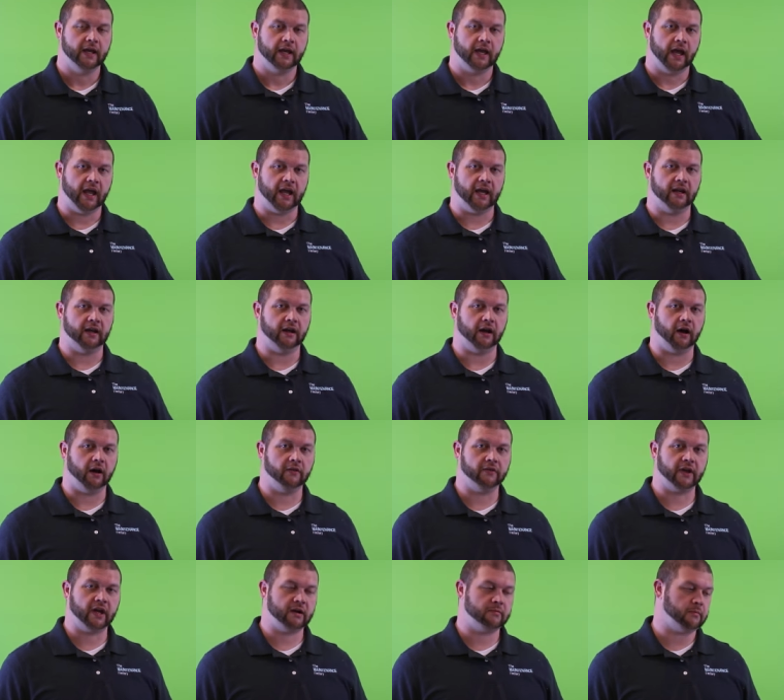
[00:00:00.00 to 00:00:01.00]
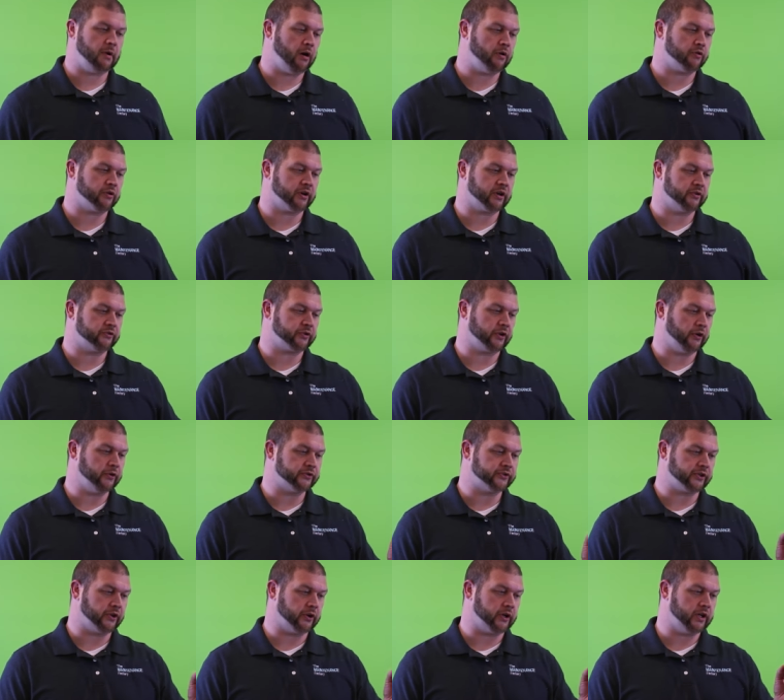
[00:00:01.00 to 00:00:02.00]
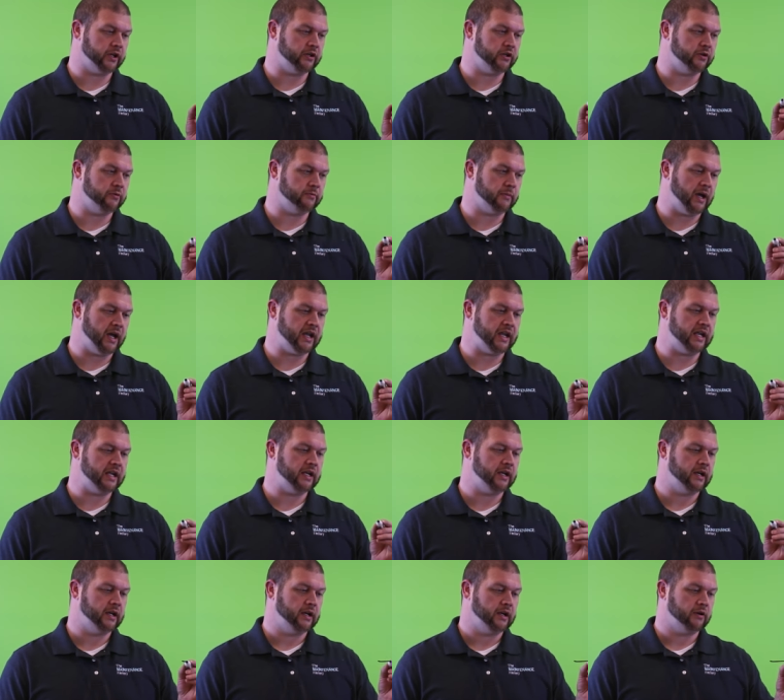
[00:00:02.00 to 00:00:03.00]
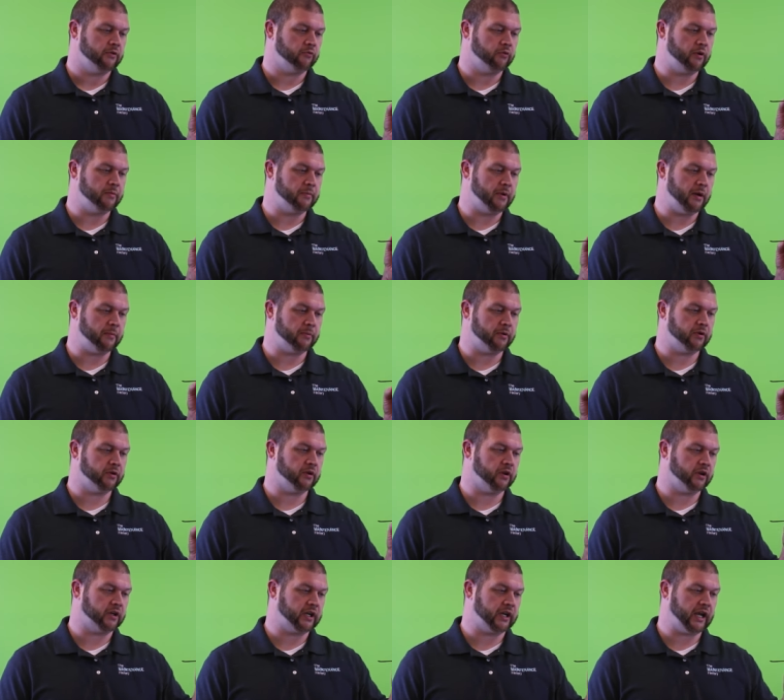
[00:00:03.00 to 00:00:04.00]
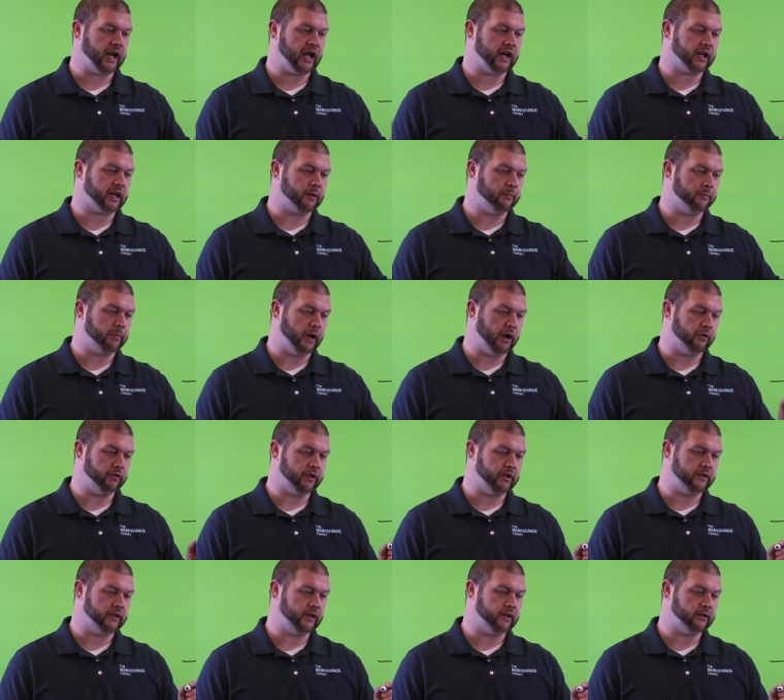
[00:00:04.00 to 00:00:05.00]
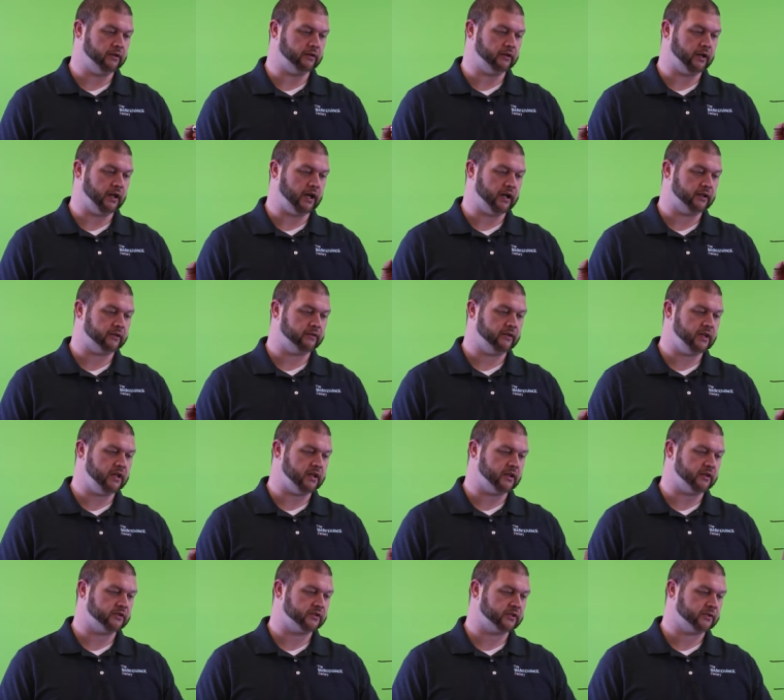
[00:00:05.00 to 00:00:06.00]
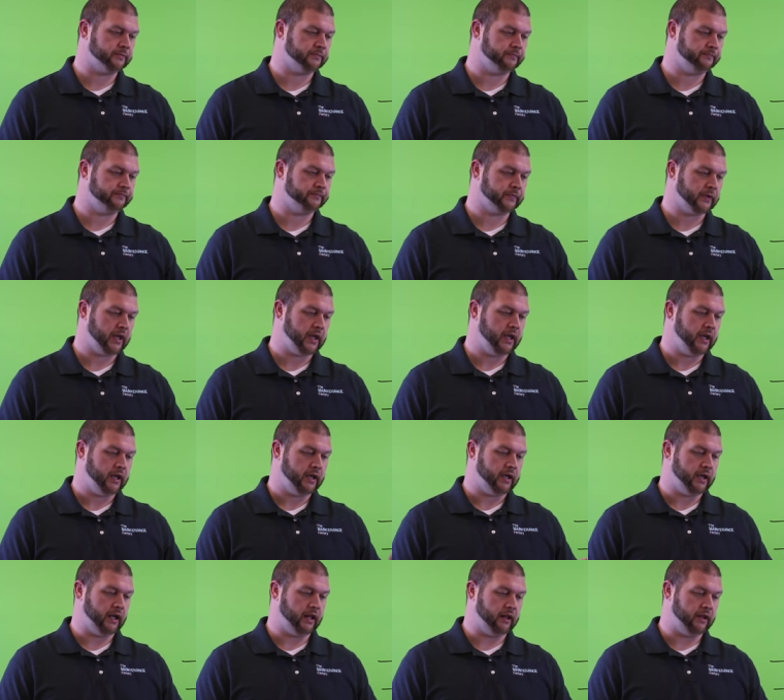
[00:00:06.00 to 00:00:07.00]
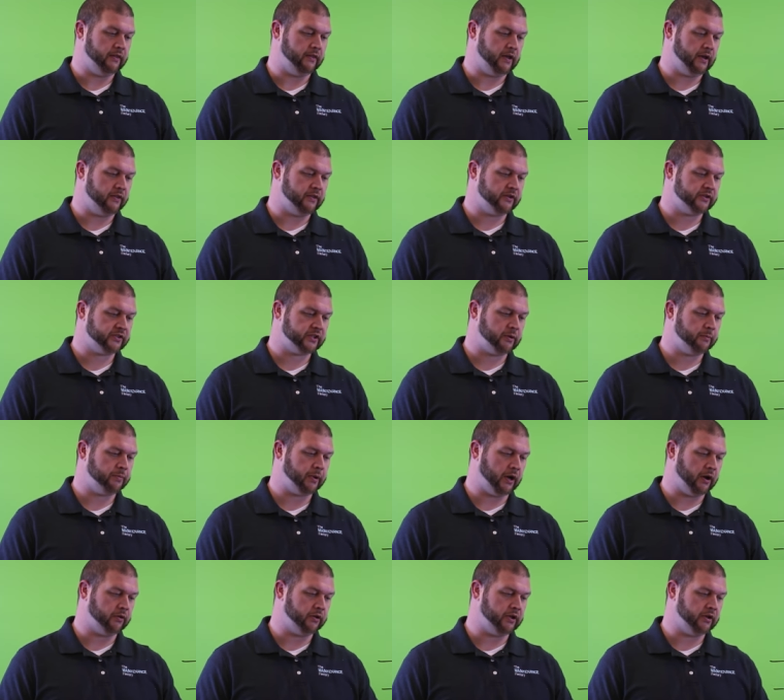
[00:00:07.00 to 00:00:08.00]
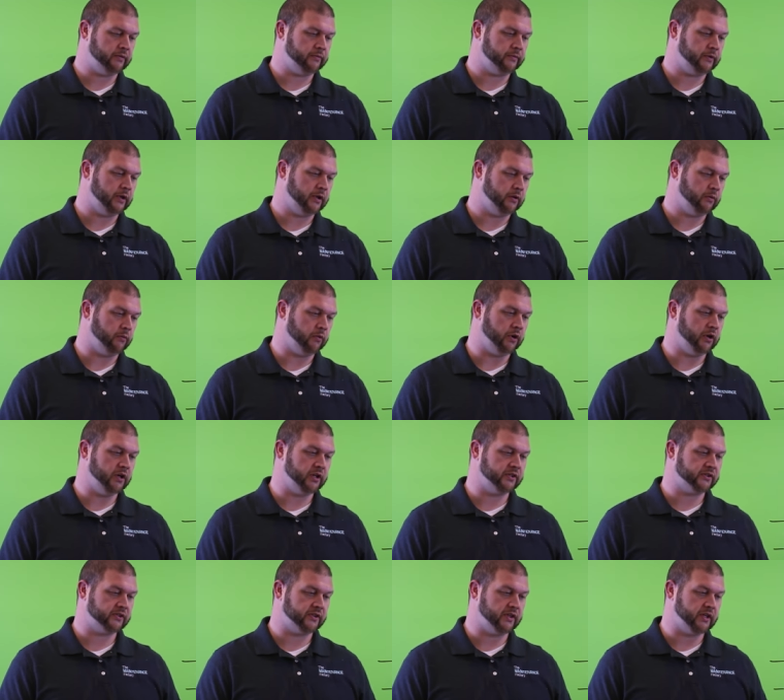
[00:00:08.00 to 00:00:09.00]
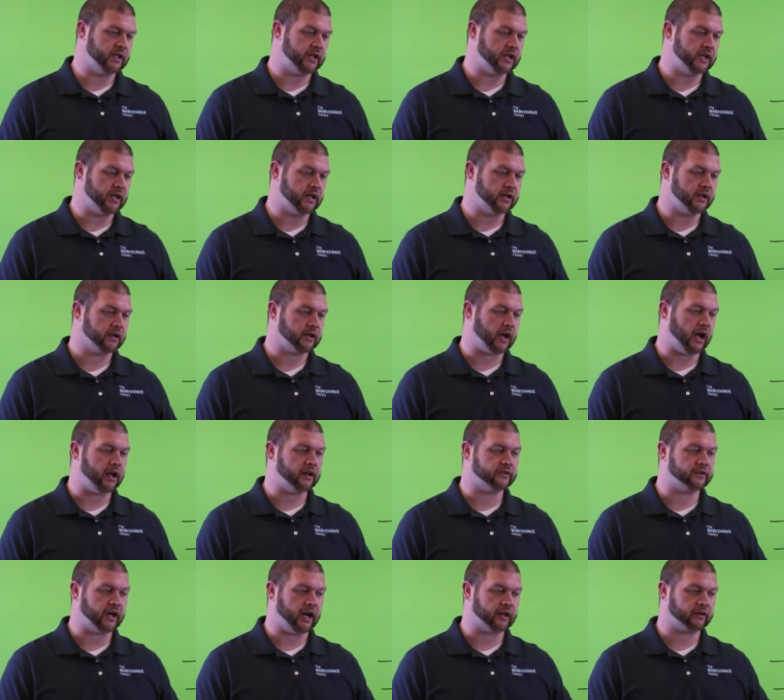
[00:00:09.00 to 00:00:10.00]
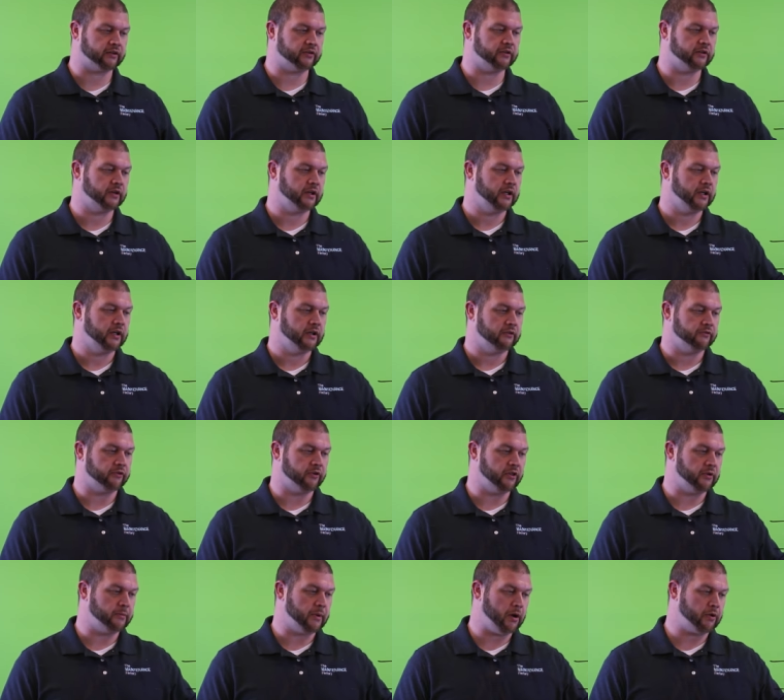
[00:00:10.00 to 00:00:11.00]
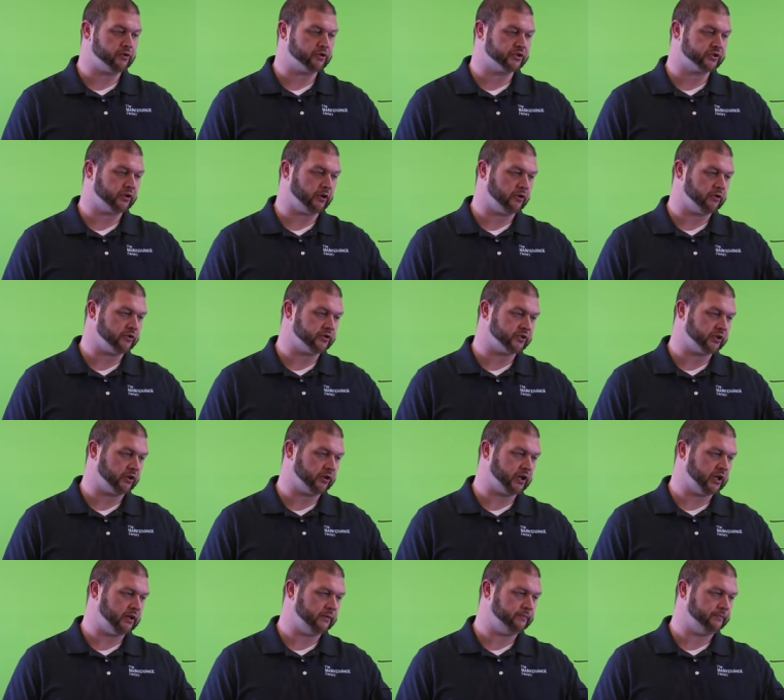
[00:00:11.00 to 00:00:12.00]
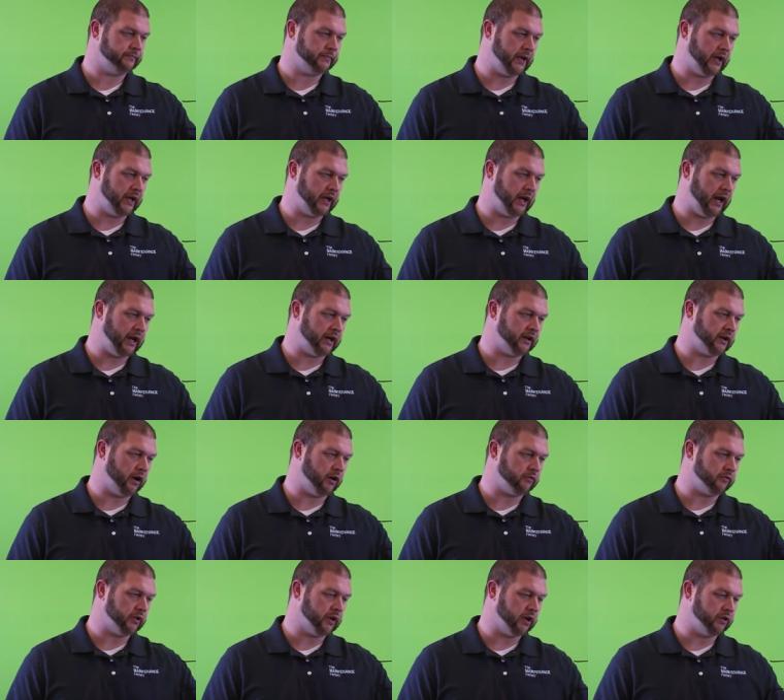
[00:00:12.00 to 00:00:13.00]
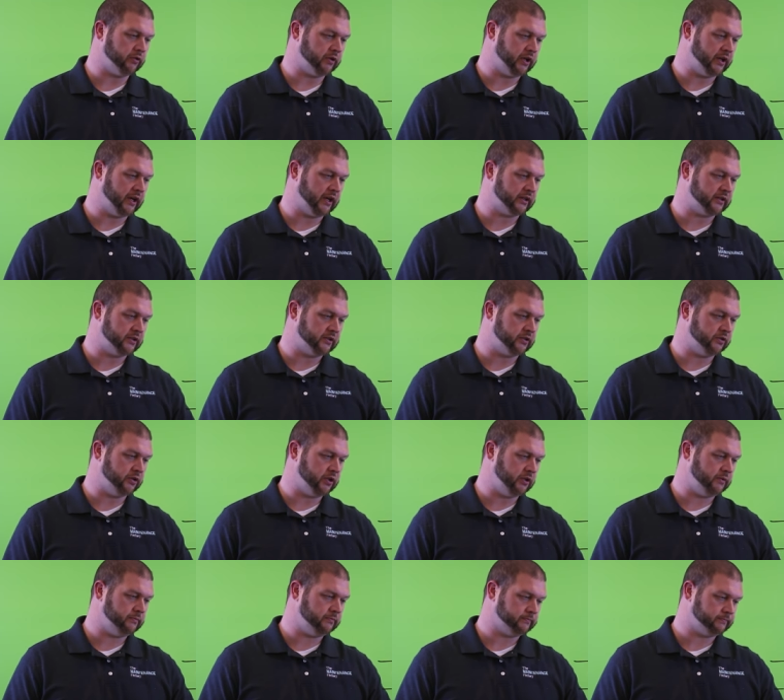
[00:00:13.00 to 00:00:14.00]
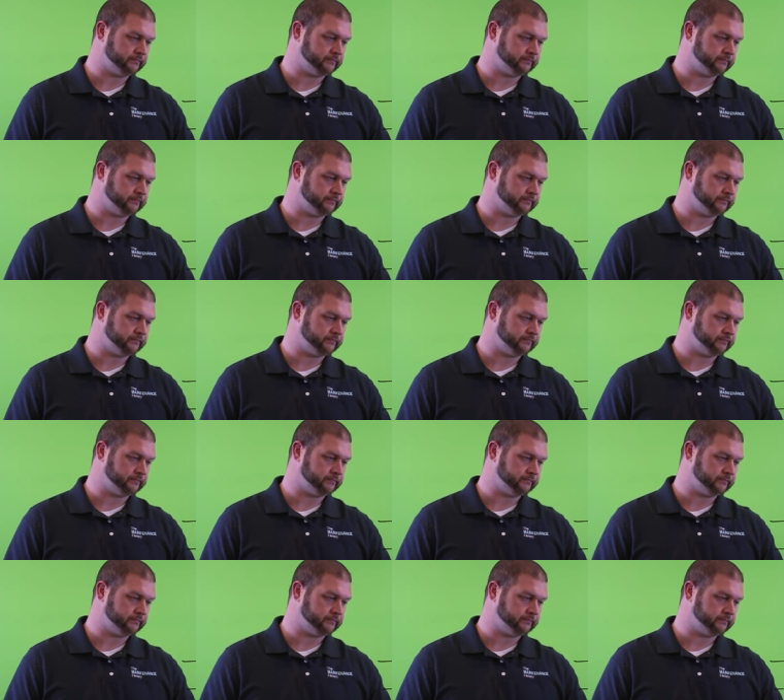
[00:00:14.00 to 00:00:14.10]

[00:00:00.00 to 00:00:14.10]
And on that motor control circuit, you may remember looking at a component that looked like this. And now this component was the uh, contactor for the motor starter circuit, and it had an overload connected to it